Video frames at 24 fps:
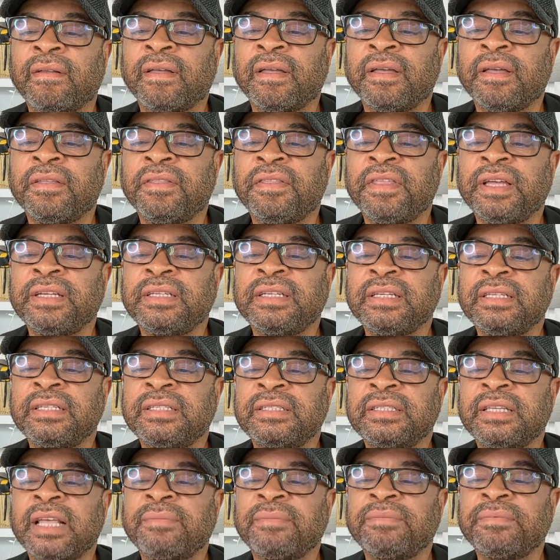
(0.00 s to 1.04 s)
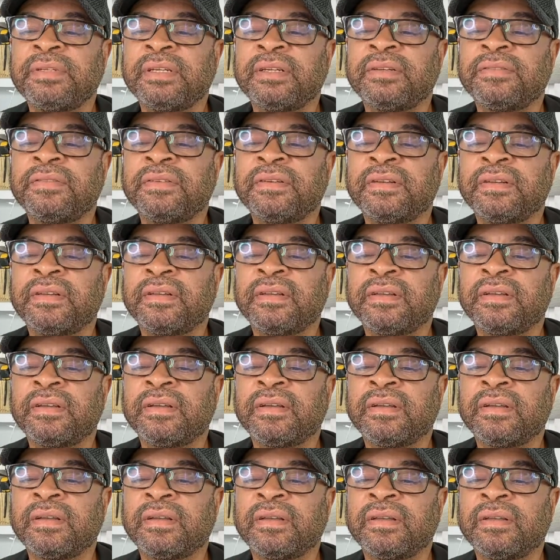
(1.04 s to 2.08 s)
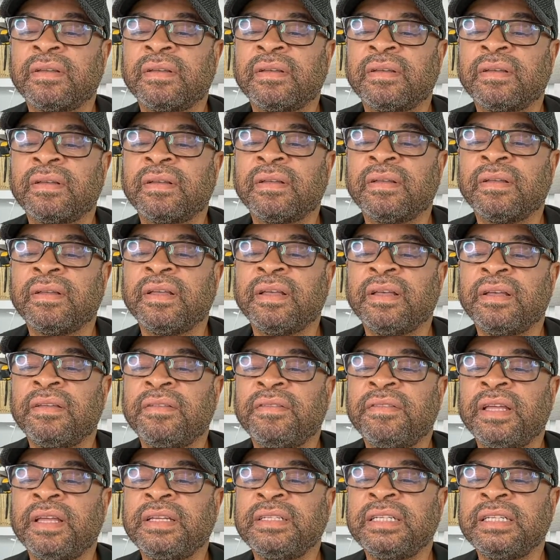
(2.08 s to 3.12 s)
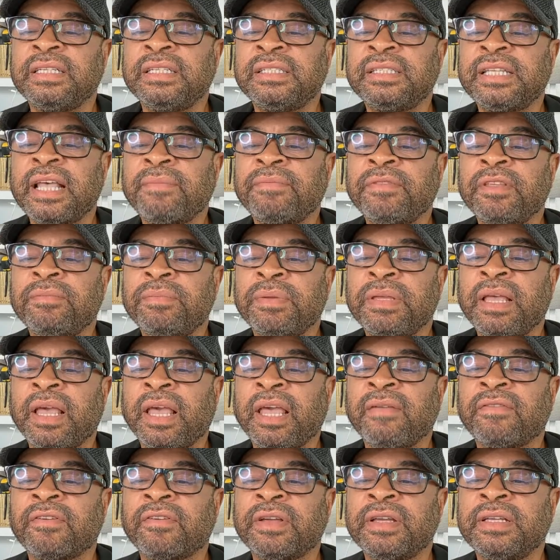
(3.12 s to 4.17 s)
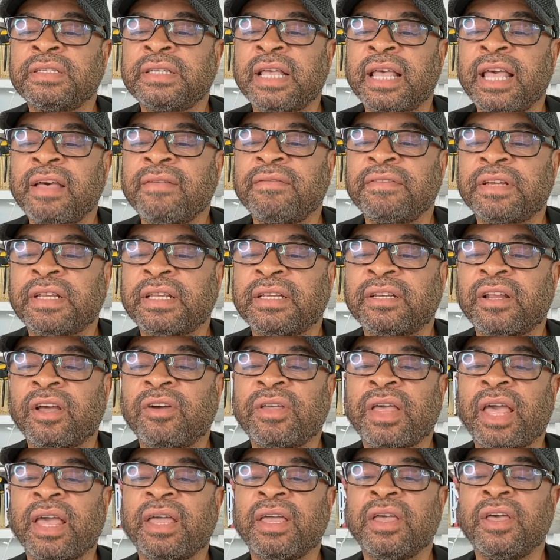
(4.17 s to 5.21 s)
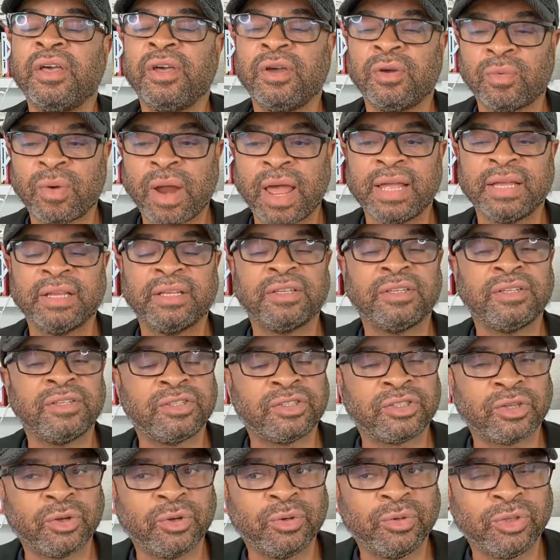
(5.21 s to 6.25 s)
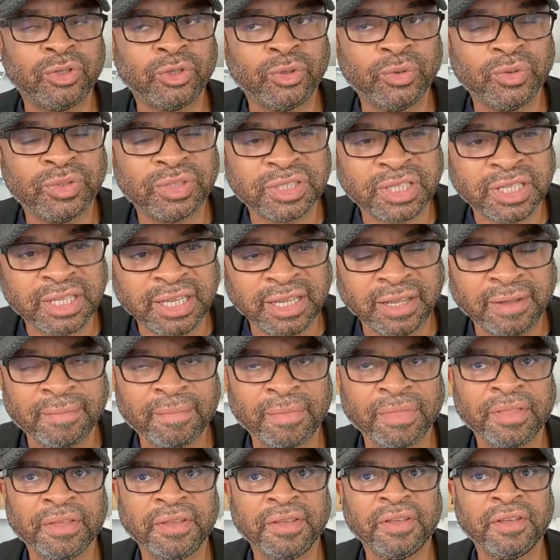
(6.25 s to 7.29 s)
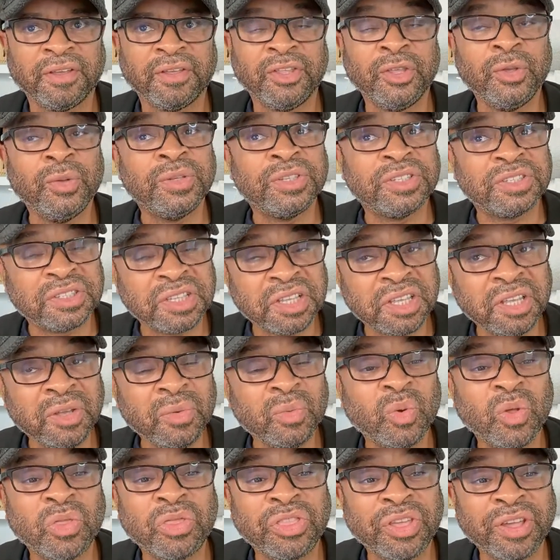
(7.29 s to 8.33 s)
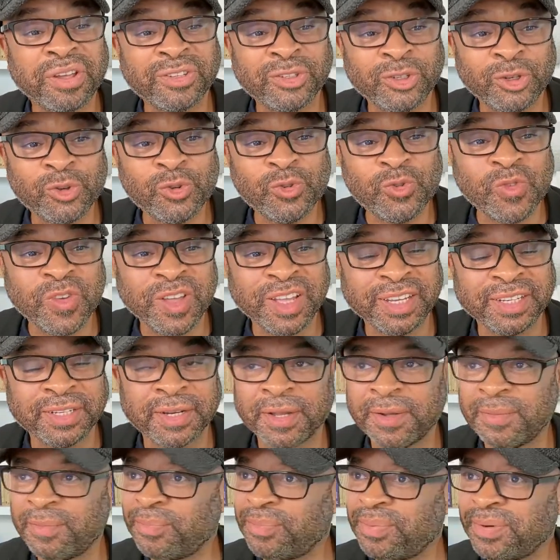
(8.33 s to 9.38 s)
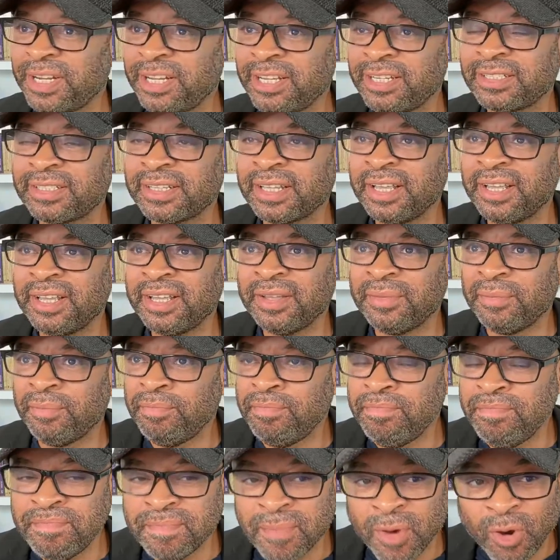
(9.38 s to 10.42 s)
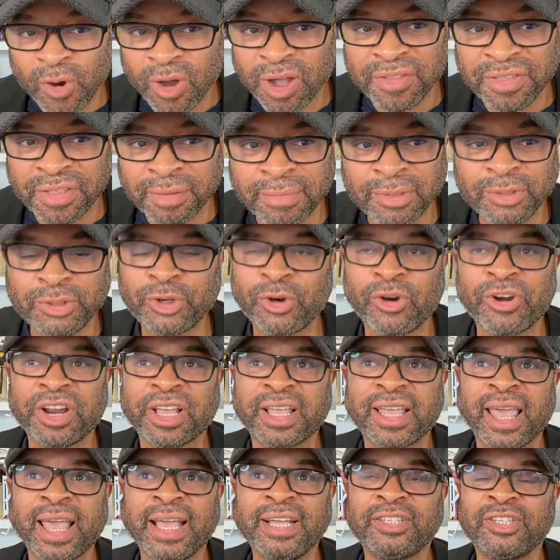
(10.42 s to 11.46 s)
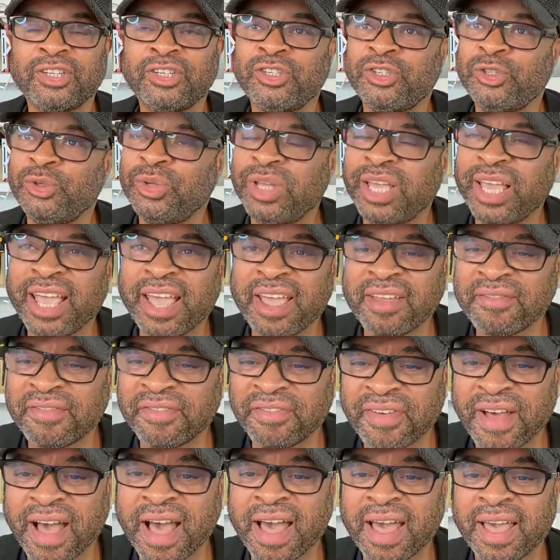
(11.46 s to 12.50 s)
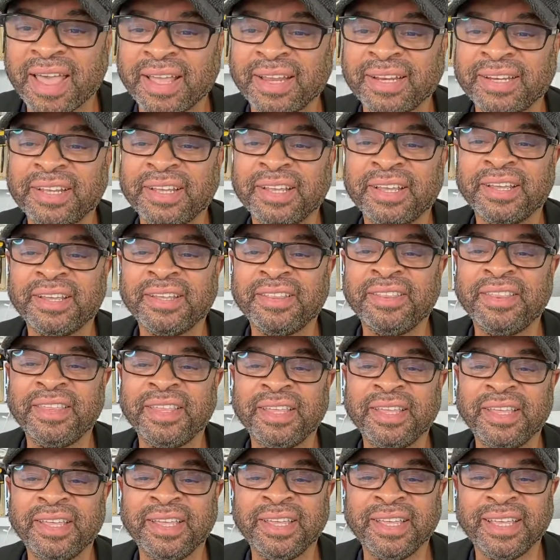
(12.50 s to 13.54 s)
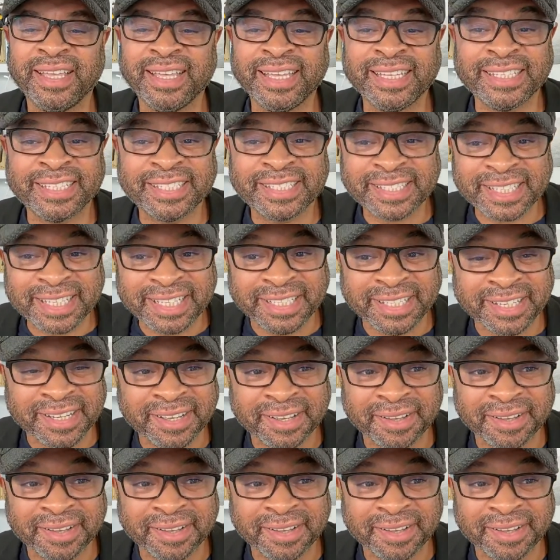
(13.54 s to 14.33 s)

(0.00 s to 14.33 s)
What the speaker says: The deceptive the deceptive behavior is evident. Okay, right. So you see what they're doing, but in the majority of cases you can't find the incentive,